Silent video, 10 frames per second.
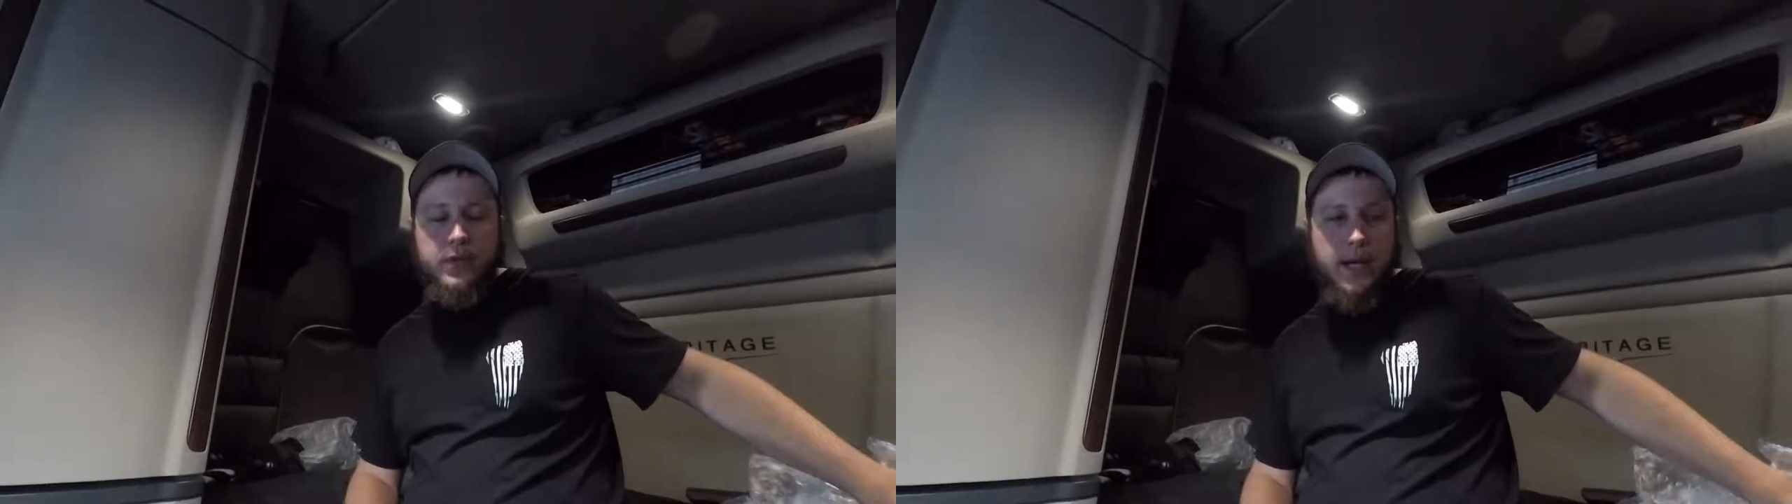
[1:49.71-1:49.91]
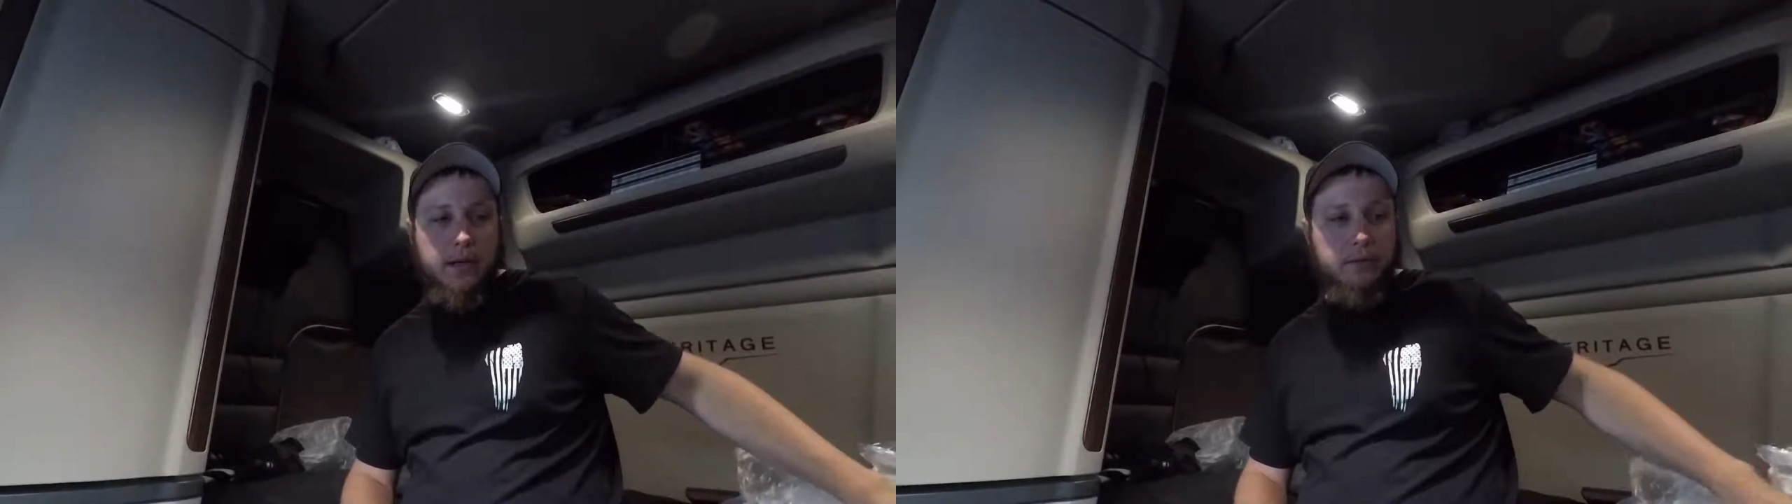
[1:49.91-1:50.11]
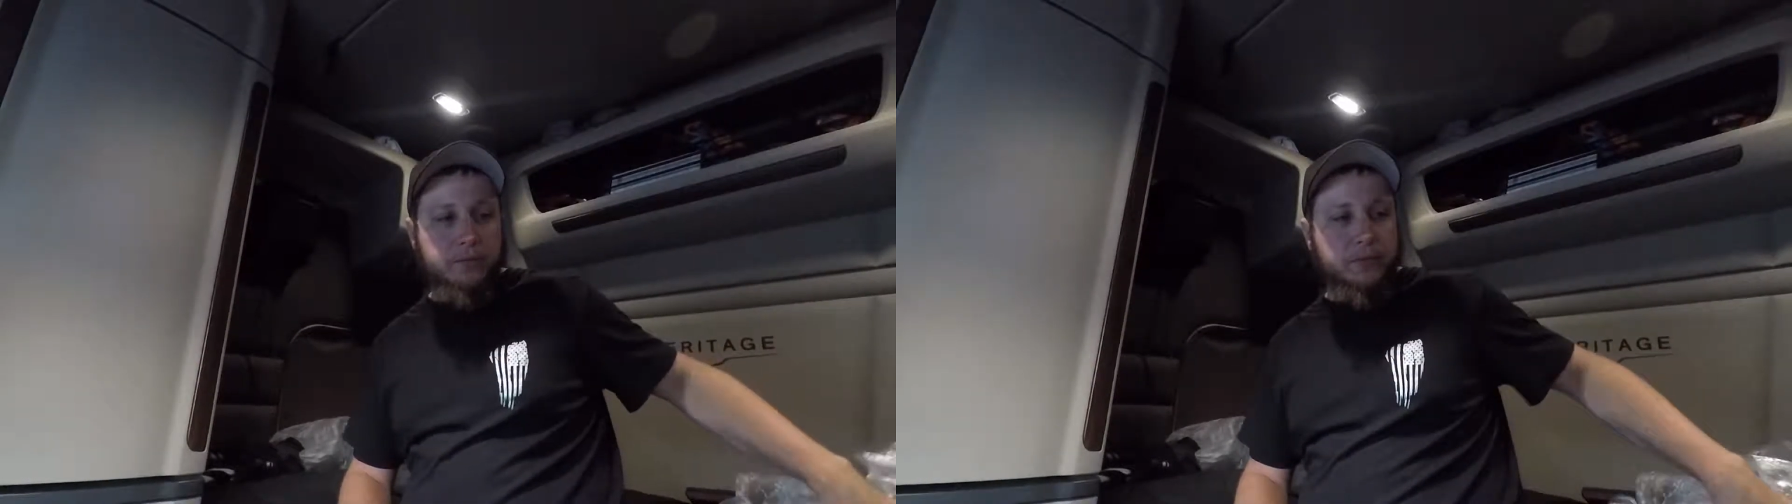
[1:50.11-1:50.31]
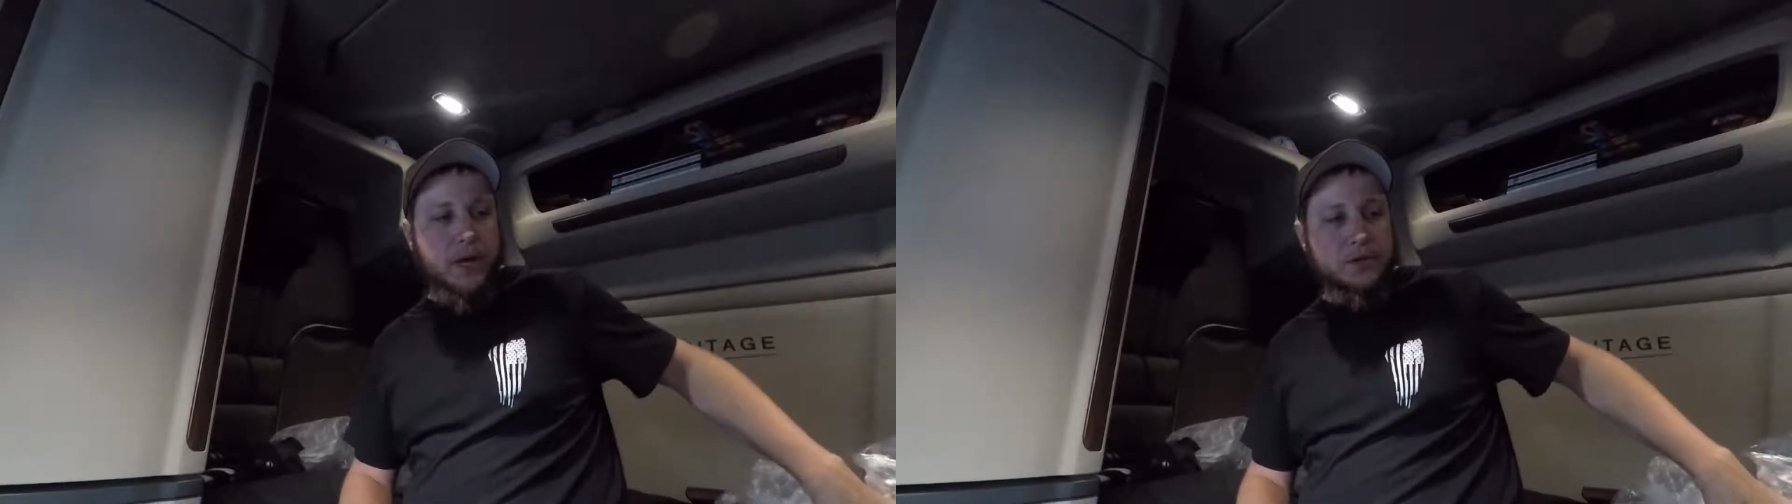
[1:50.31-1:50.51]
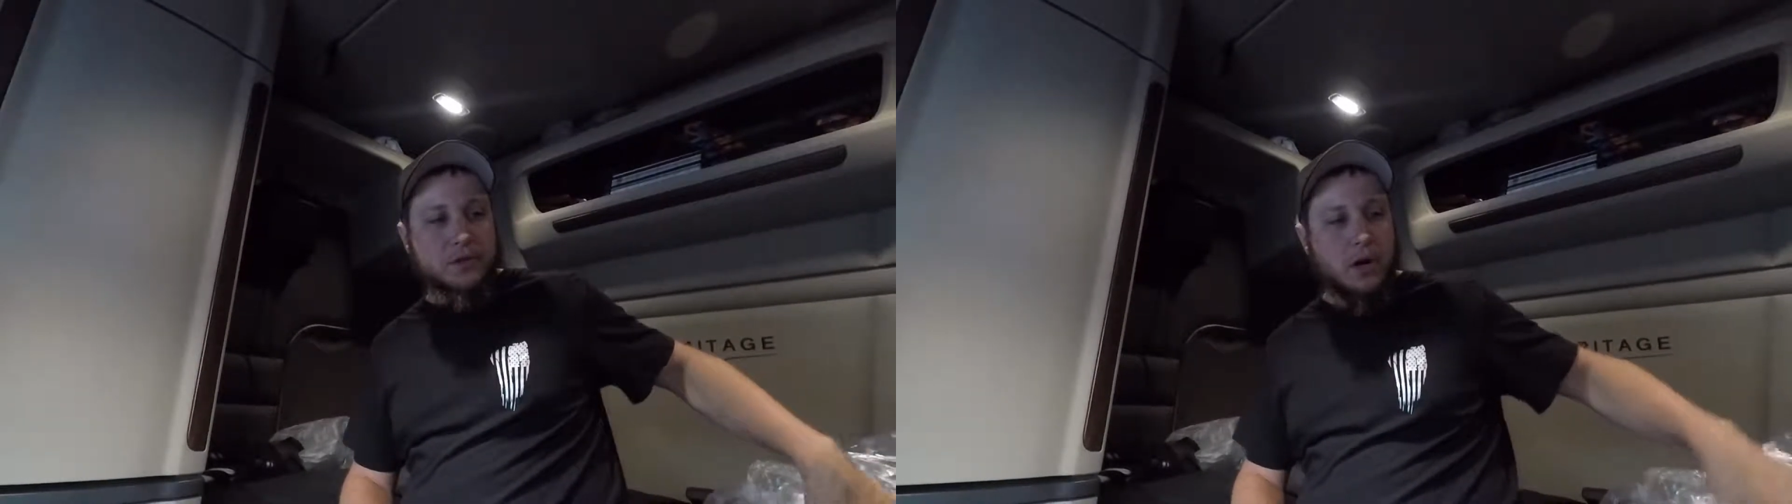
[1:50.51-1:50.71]
and
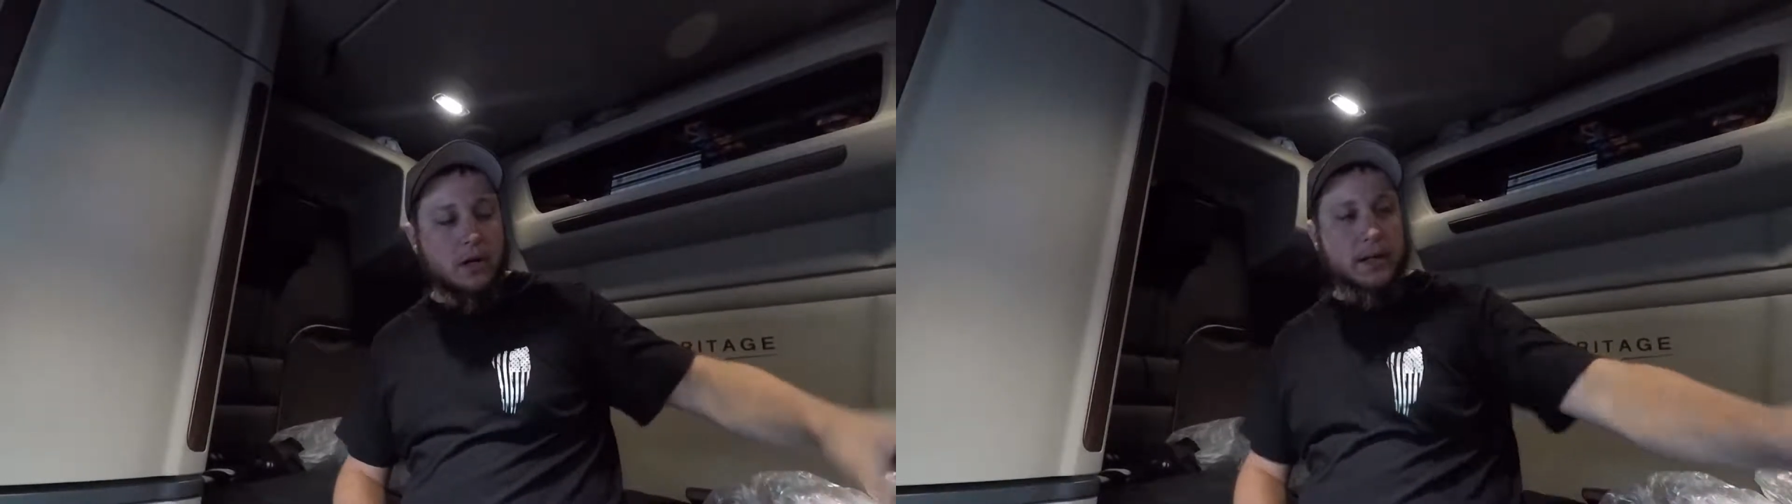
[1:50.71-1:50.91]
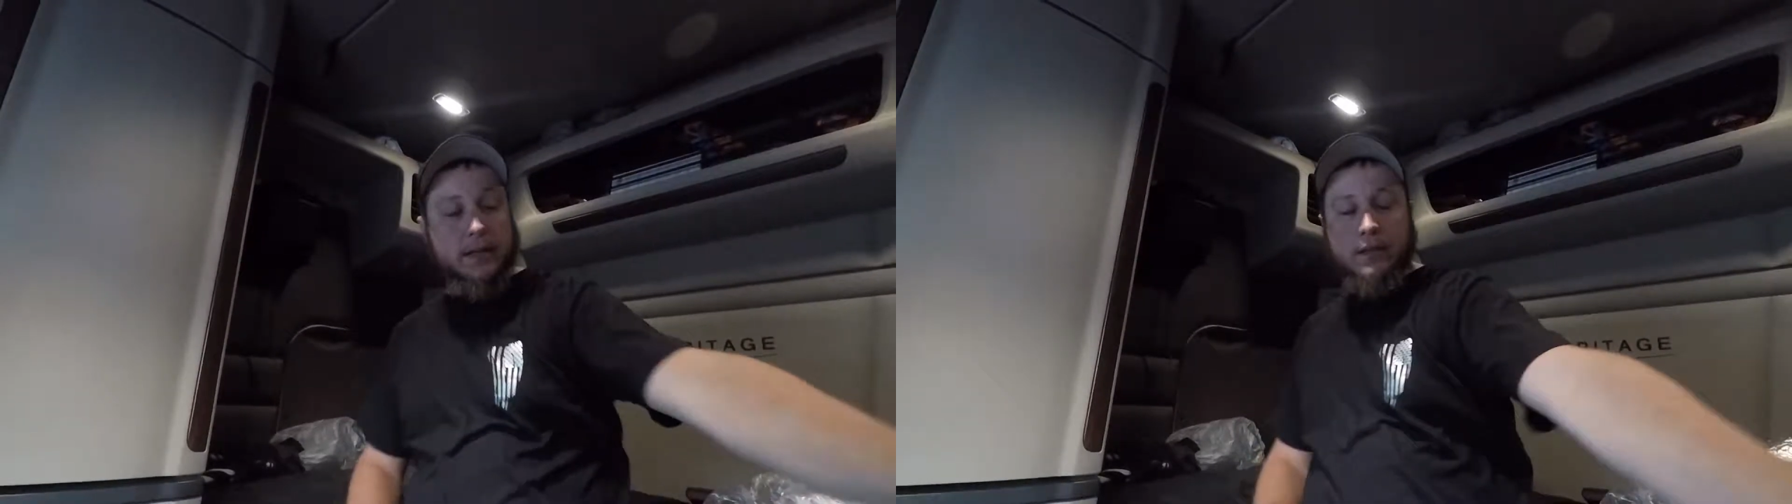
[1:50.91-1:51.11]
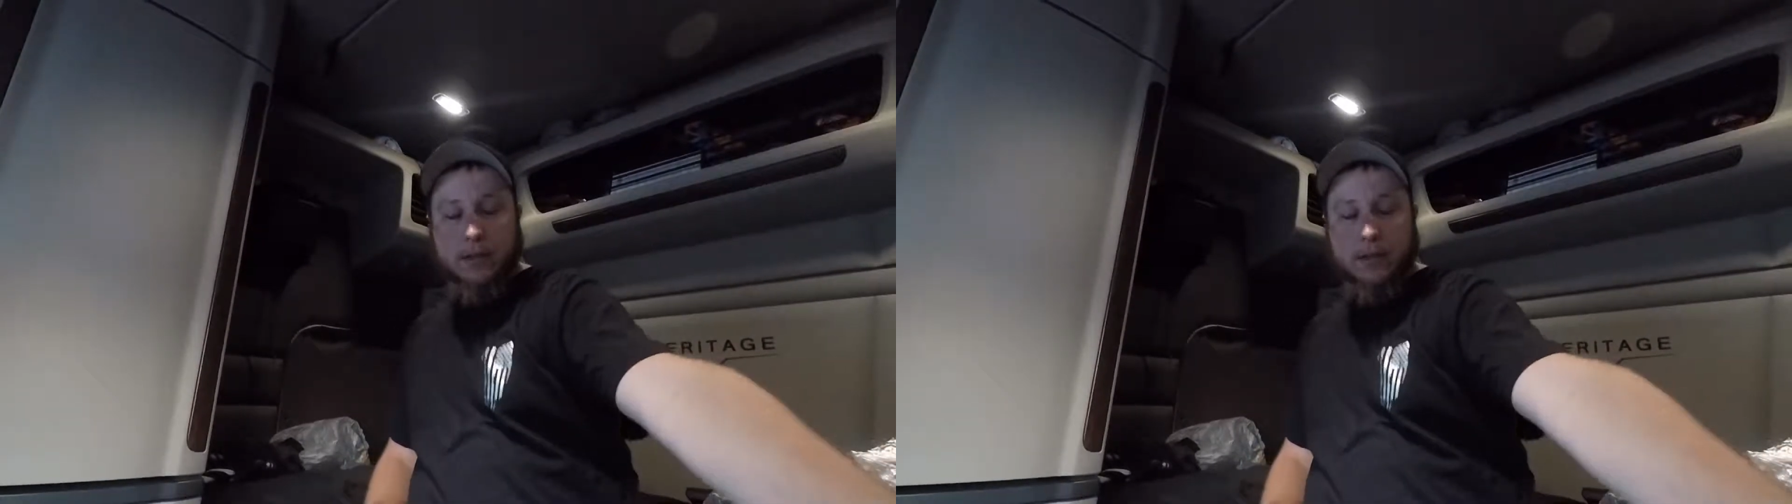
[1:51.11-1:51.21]
fresh garlic,